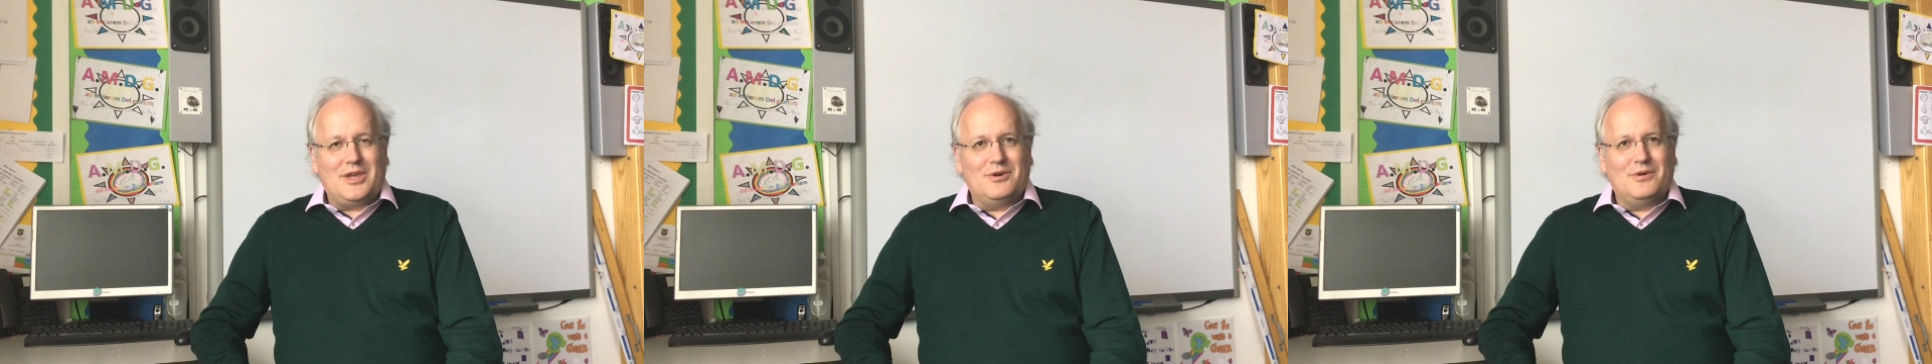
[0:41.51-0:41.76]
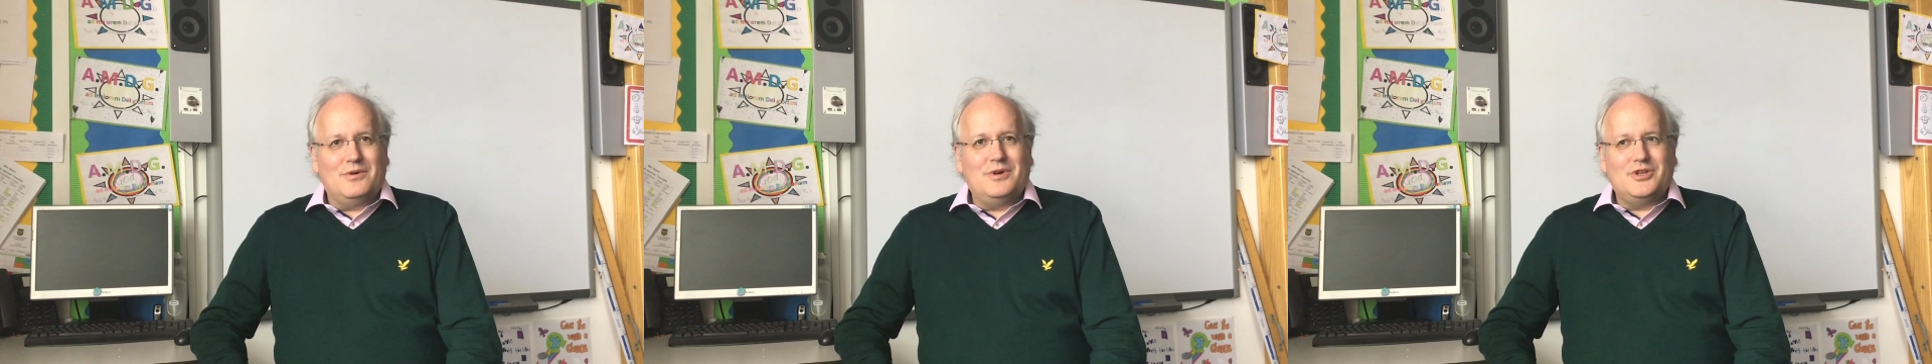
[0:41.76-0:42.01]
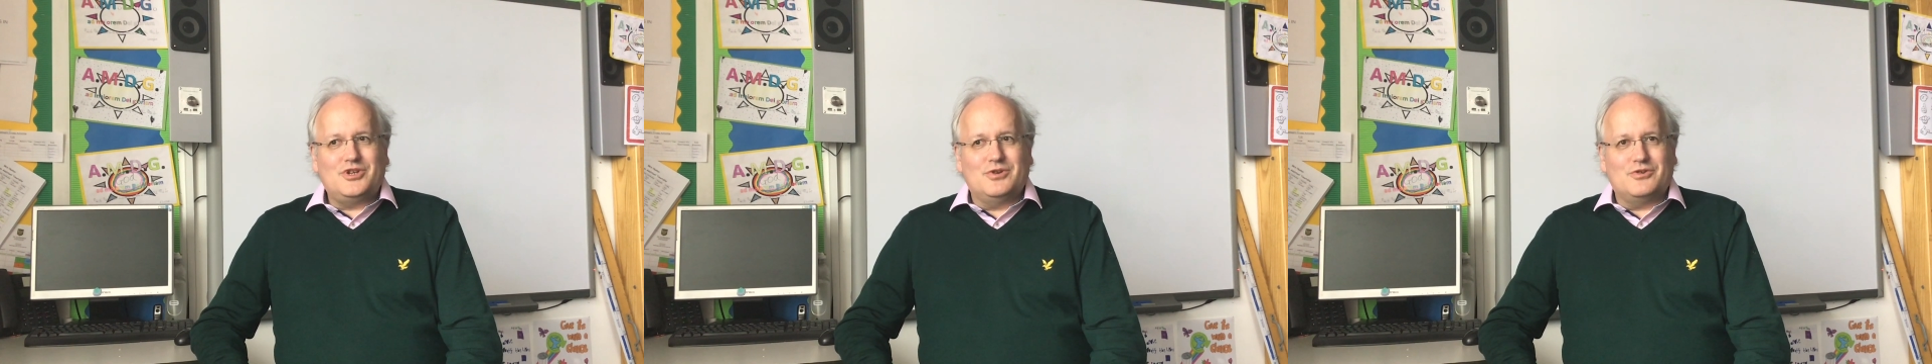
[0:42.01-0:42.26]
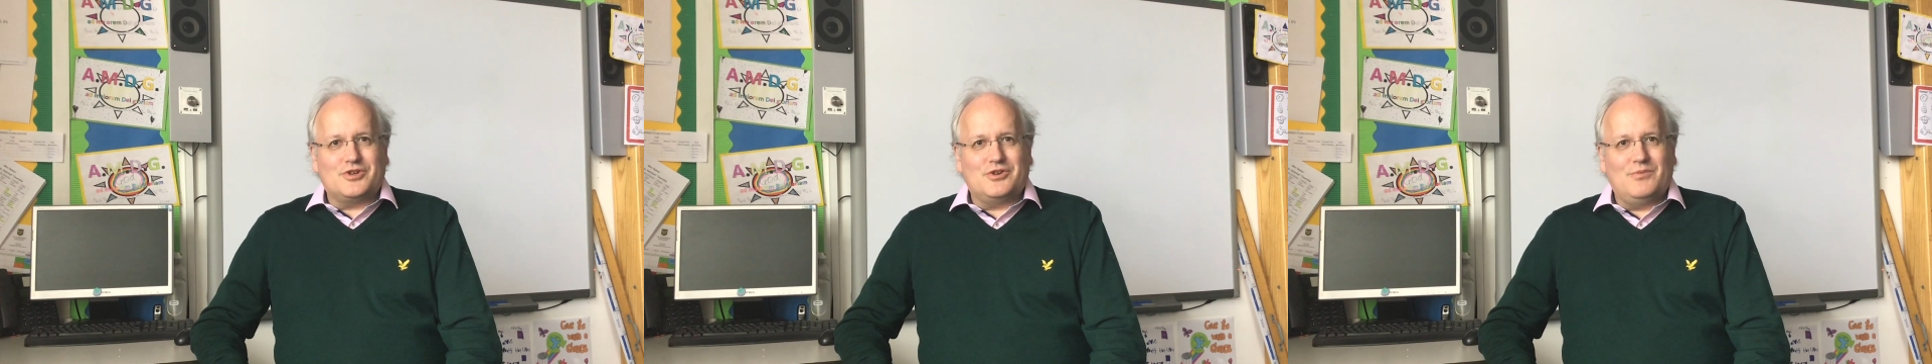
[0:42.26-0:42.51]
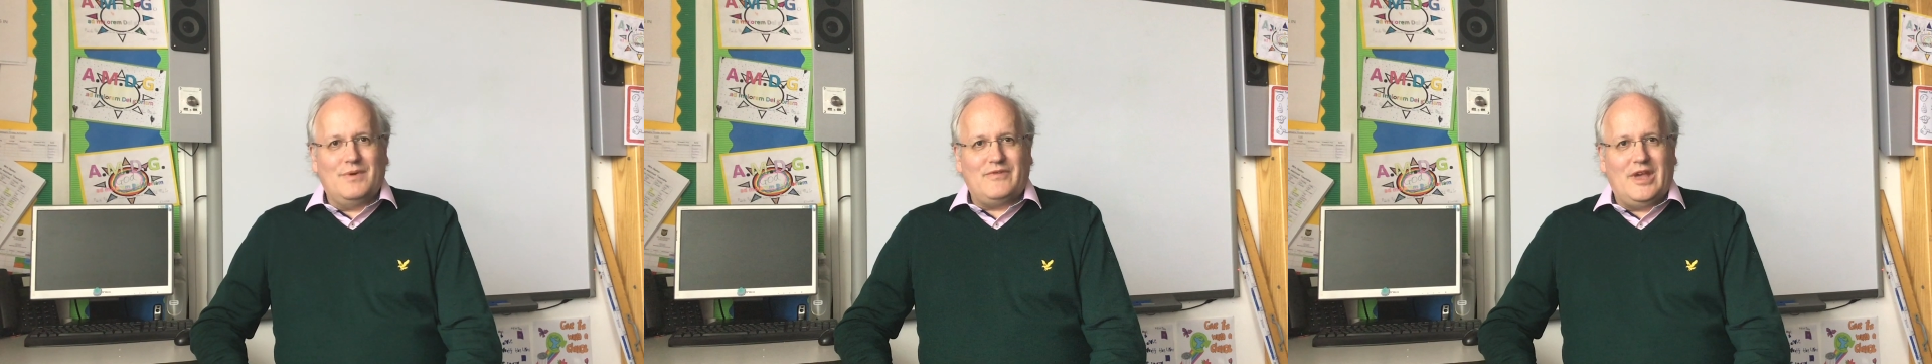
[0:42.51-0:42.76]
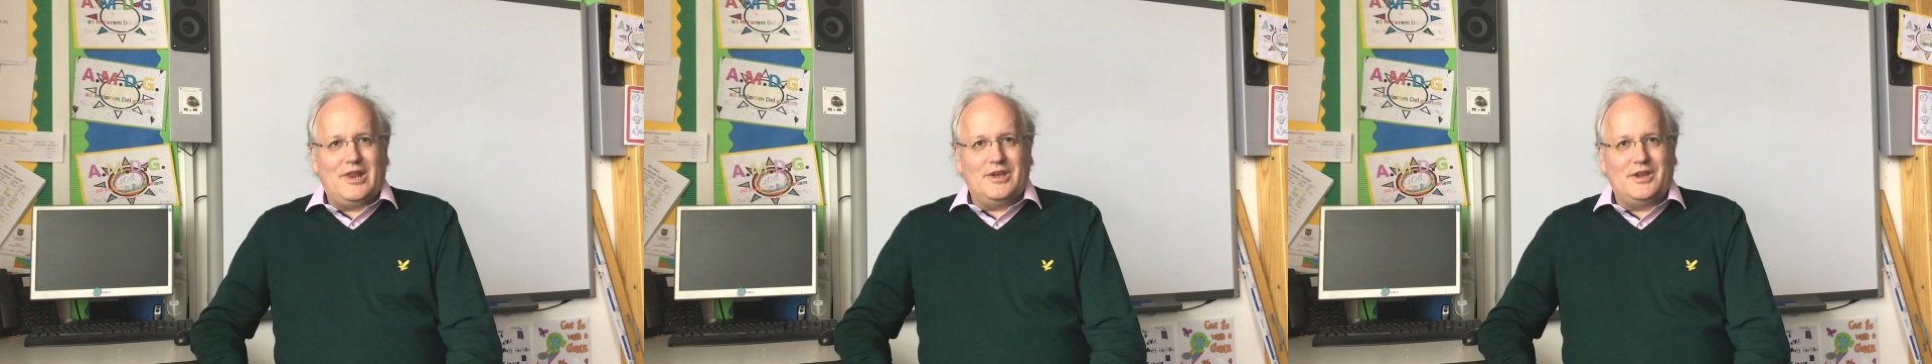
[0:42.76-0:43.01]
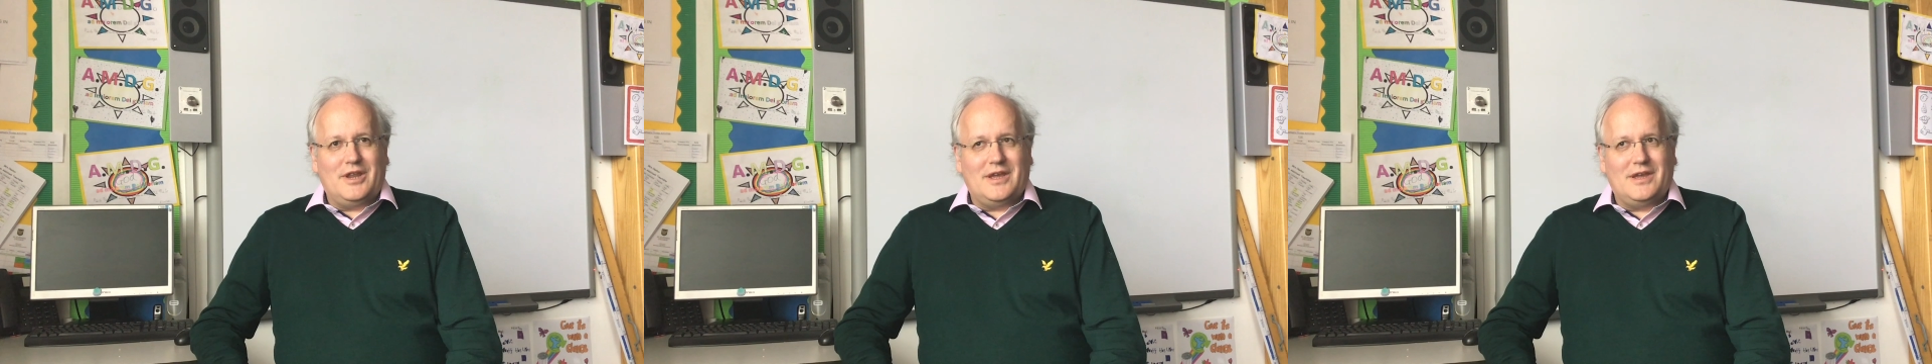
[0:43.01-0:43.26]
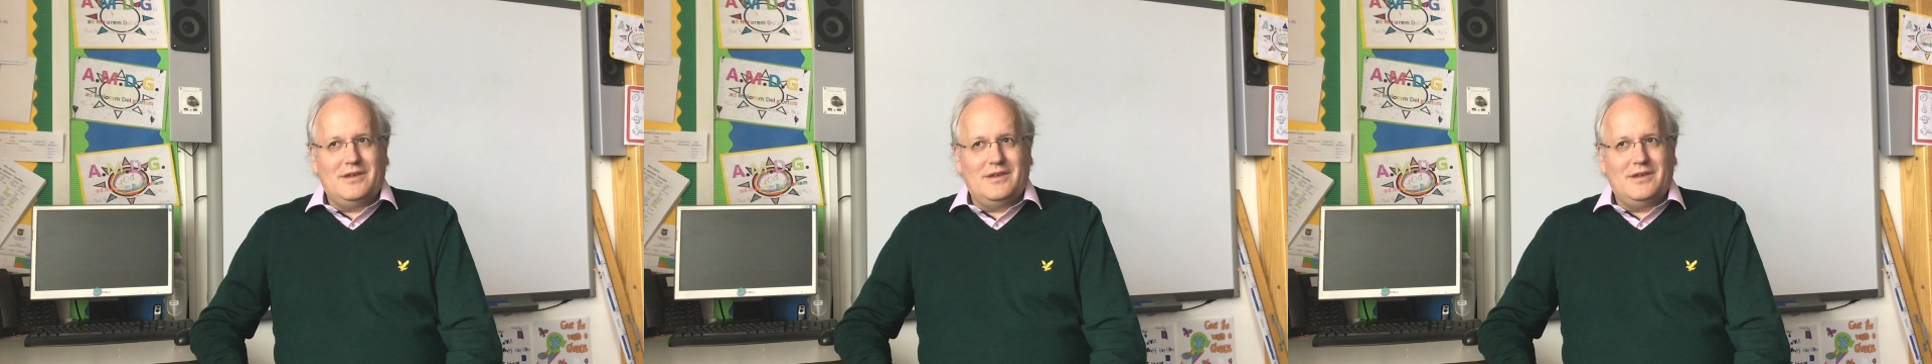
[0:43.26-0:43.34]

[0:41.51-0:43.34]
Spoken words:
your children with their learning.